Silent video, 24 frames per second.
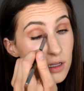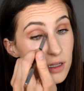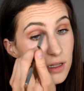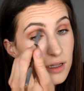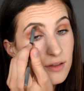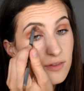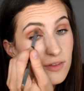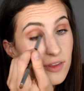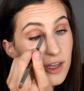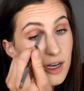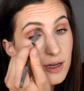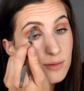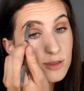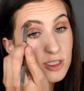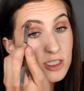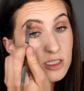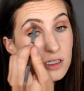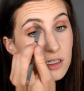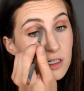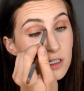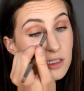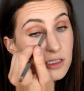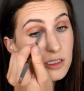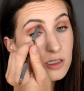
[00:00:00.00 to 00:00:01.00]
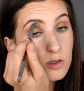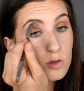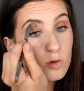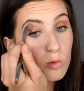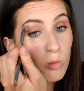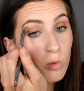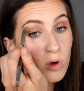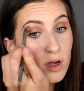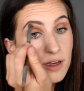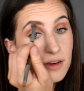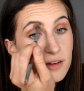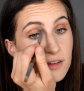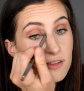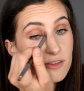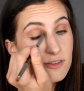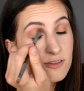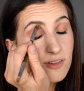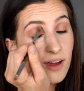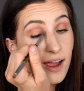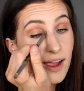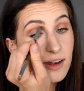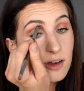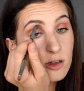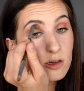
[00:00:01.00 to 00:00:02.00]
And then I'm just going to do one
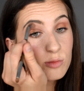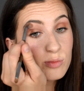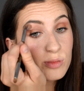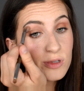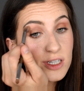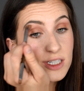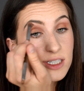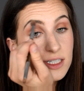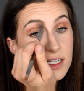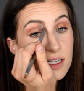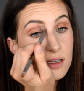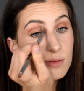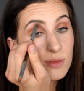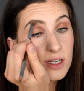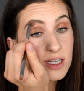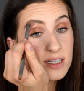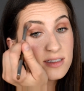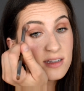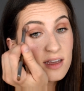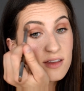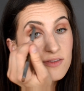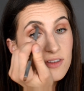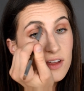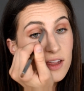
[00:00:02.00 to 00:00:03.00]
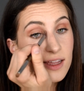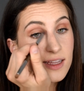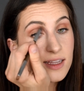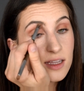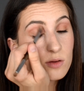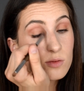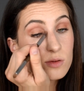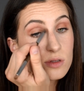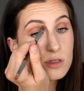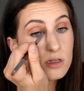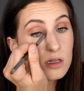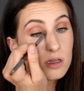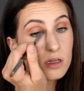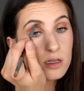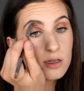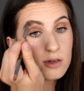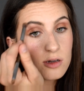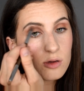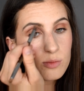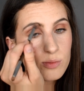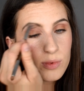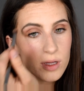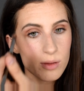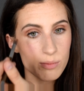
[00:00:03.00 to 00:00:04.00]
final blending because I felt like it was a
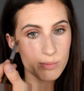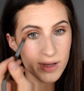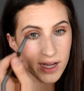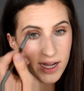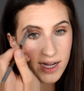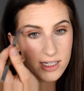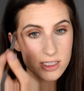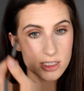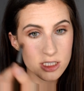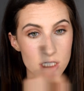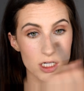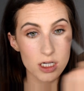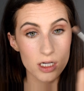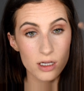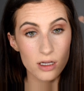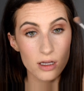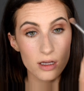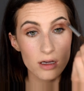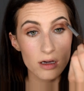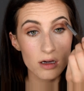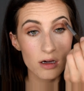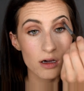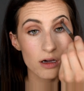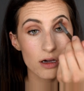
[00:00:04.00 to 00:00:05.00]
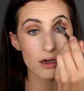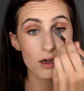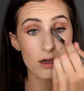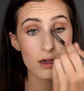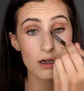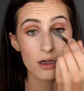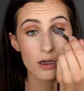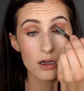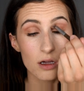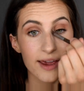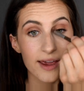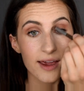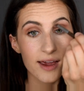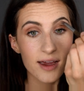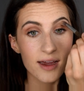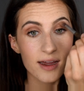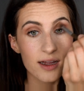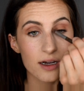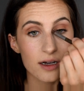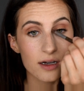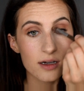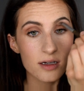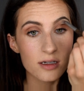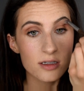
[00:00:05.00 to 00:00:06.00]
little bit patchy here,
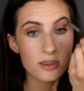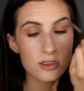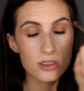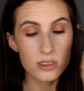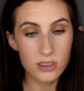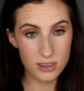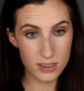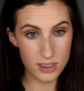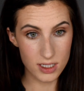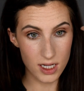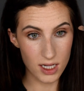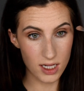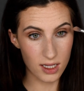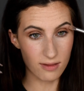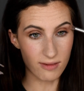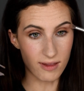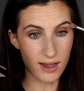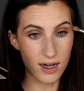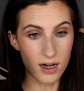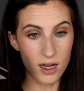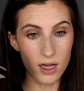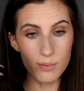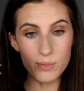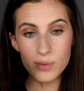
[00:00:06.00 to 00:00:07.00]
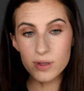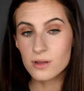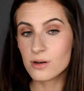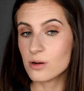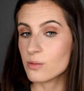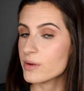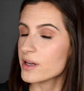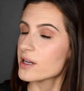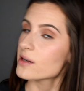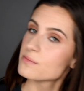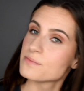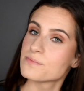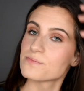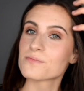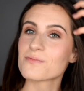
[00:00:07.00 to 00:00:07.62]
and just take that up a little bit.